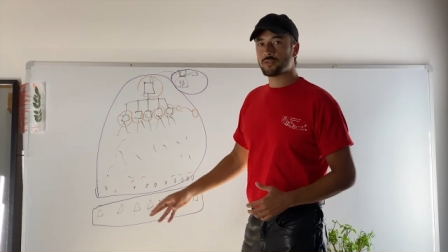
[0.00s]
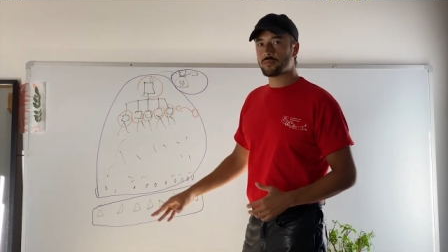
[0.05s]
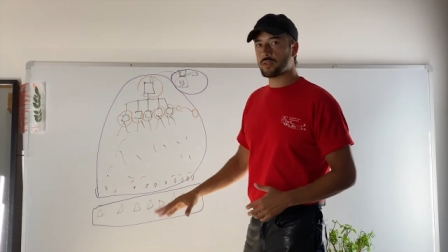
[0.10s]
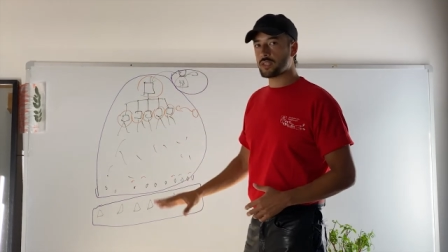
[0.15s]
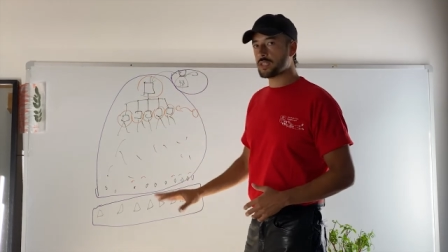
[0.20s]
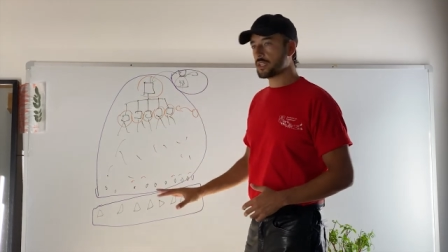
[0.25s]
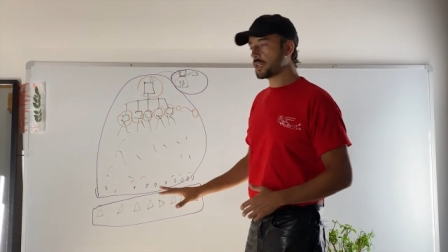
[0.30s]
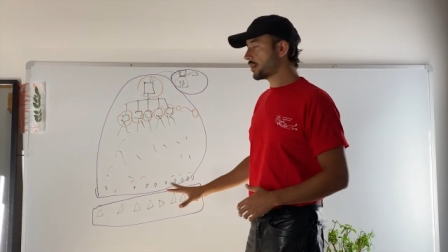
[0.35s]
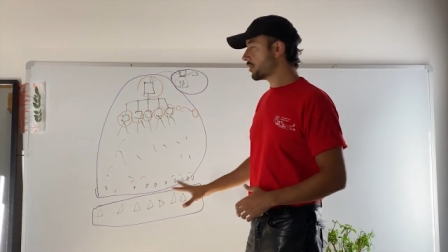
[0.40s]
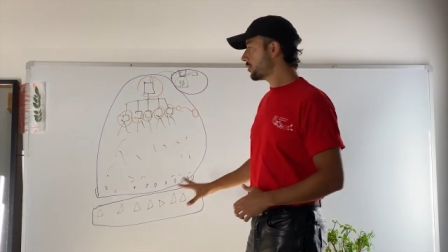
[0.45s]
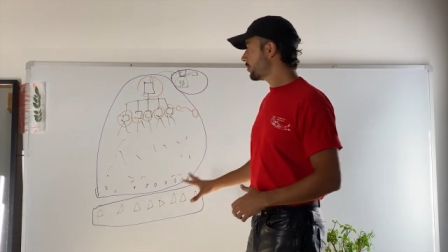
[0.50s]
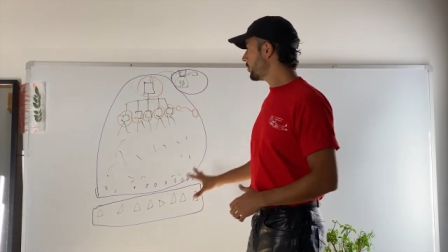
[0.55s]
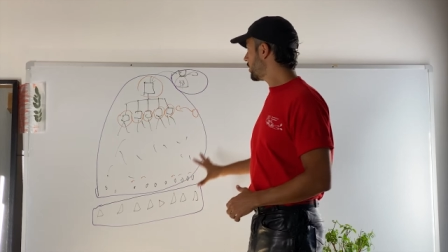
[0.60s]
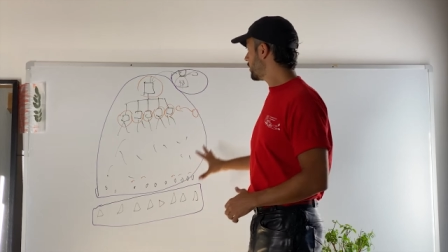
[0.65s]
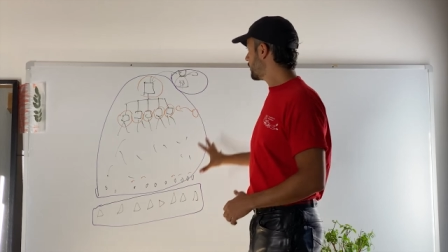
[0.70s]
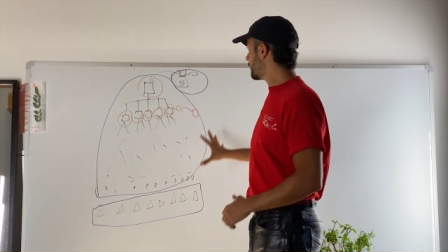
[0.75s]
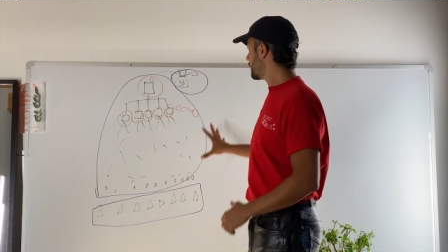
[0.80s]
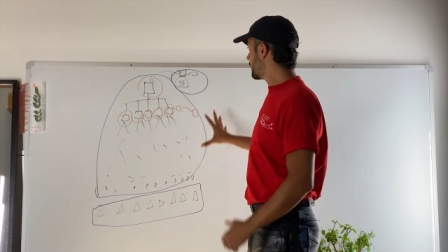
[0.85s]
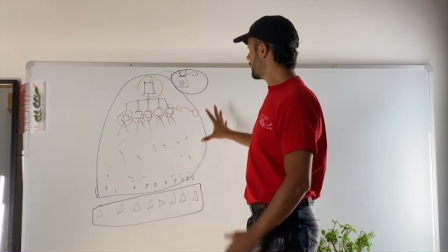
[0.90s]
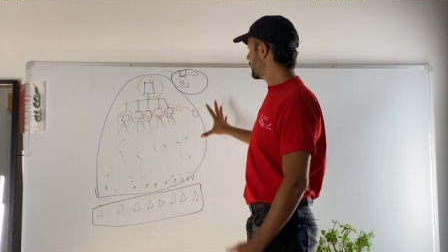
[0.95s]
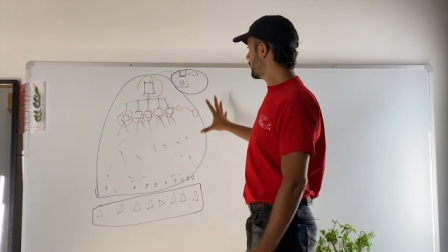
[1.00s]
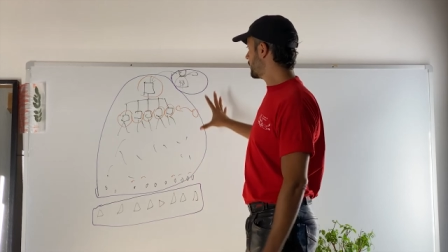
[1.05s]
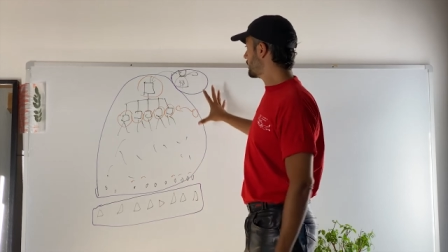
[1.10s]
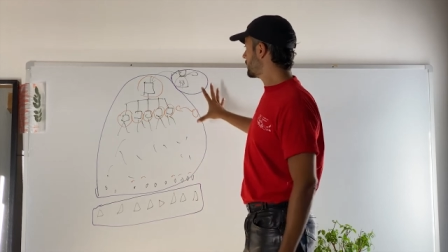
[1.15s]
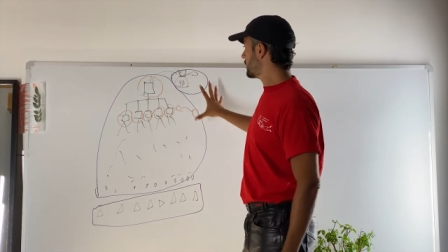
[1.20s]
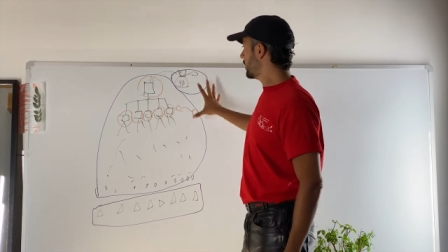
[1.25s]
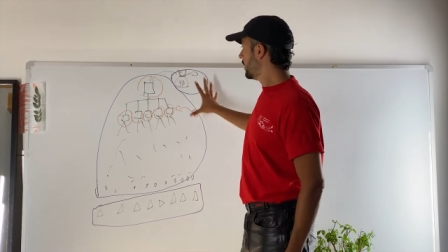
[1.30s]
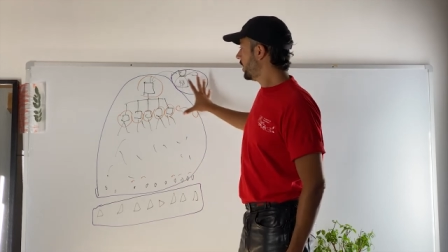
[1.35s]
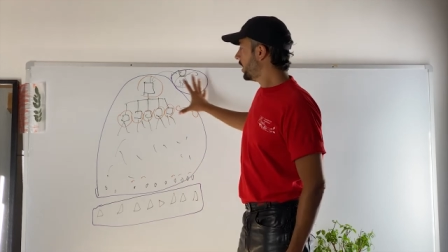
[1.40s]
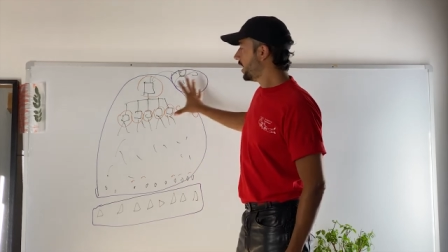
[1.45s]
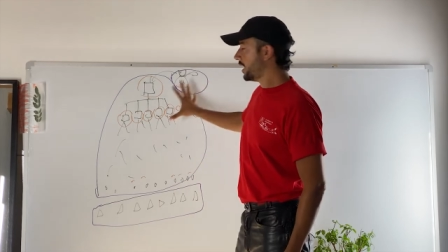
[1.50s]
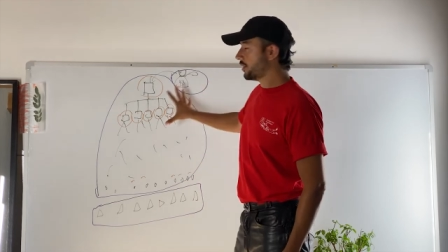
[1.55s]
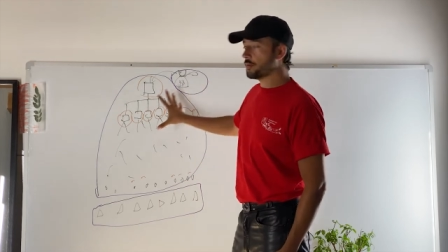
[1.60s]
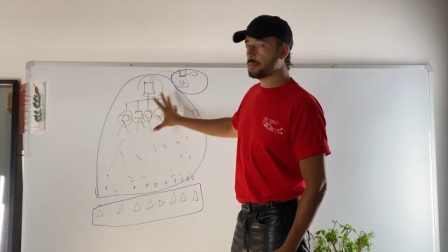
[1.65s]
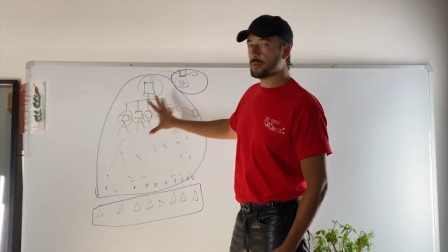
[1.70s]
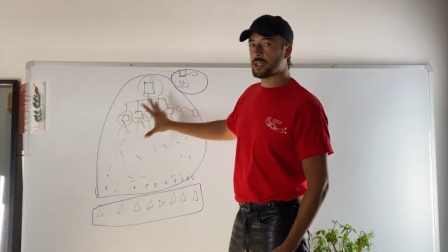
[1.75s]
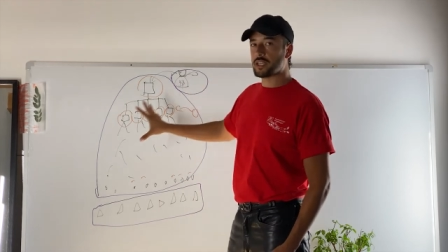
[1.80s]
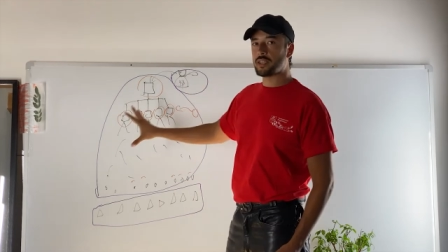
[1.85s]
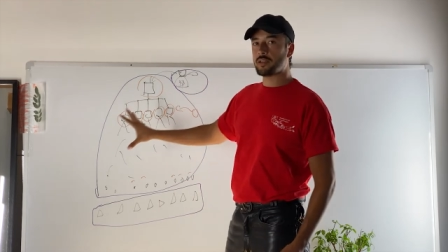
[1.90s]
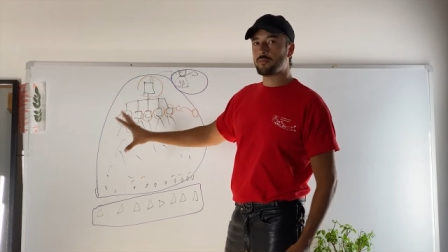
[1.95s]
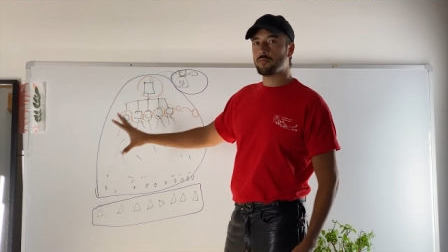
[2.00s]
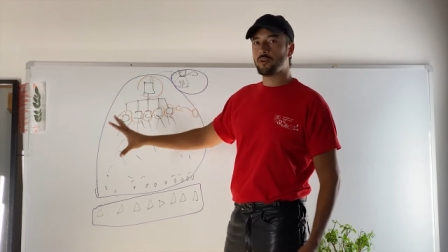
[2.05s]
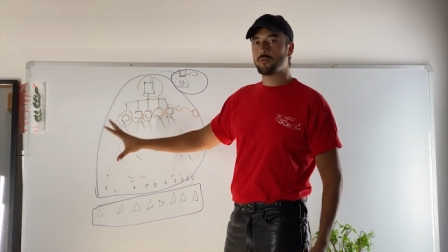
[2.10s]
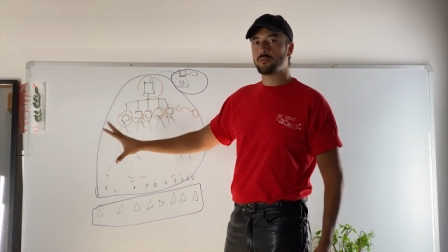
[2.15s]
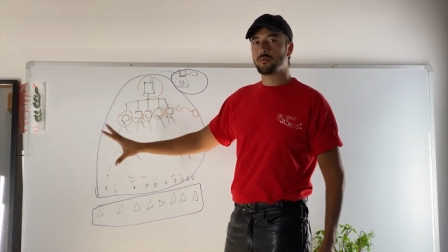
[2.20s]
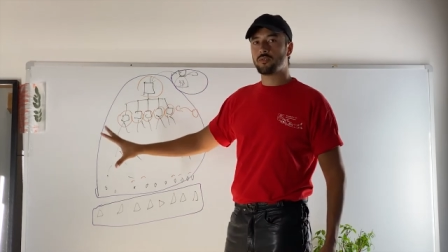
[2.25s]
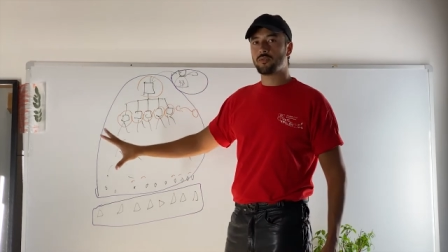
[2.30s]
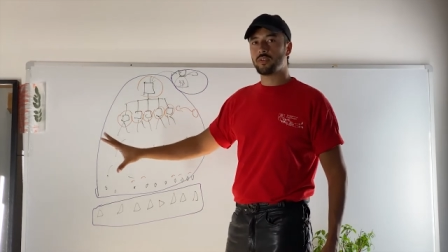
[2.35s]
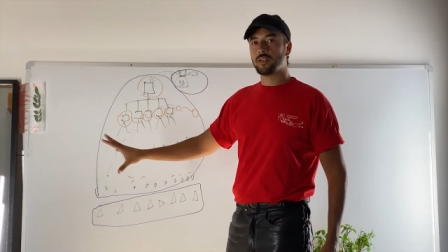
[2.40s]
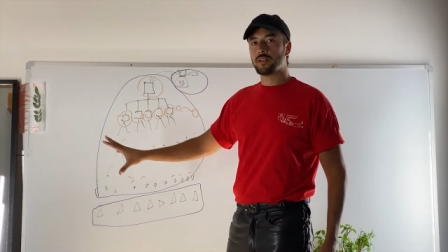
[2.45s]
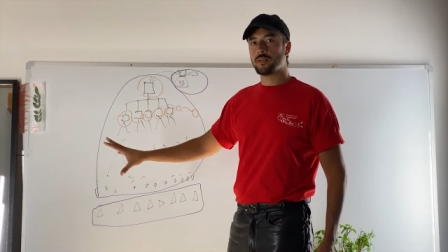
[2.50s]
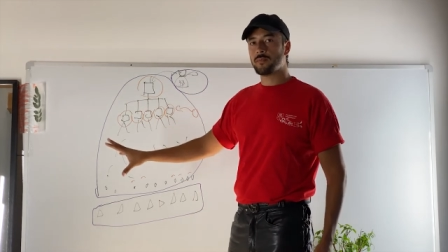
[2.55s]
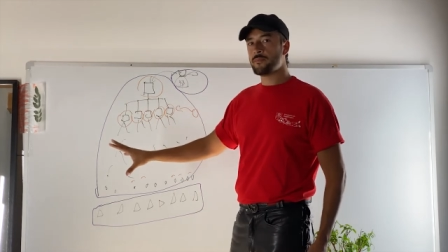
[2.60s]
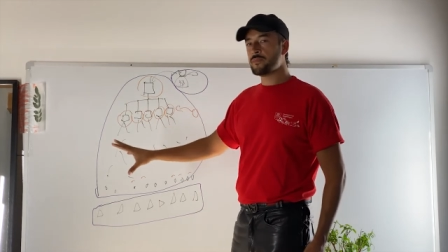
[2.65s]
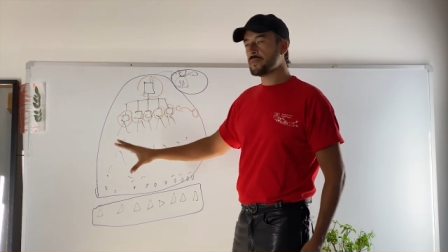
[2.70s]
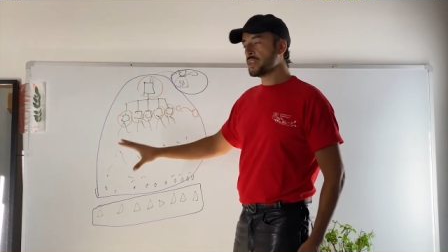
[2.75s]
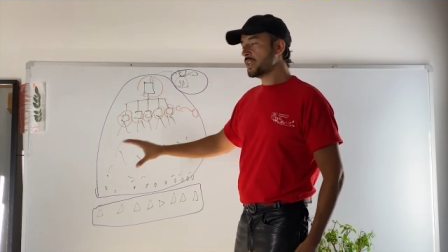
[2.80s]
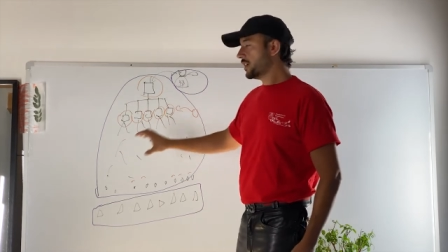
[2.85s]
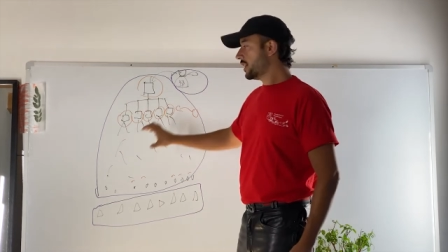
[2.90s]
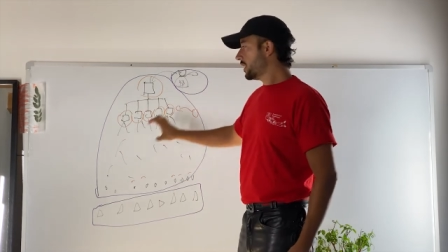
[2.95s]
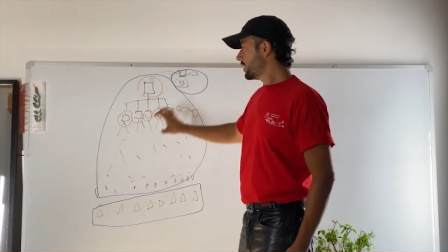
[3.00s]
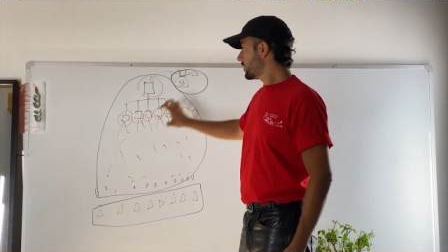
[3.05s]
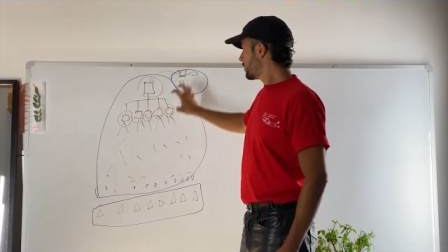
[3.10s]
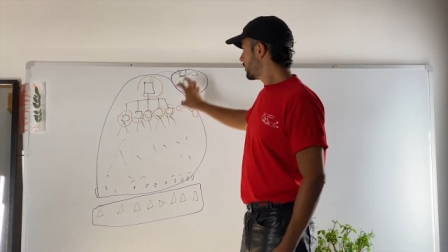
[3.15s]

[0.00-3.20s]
What they care about is are we making more profit? And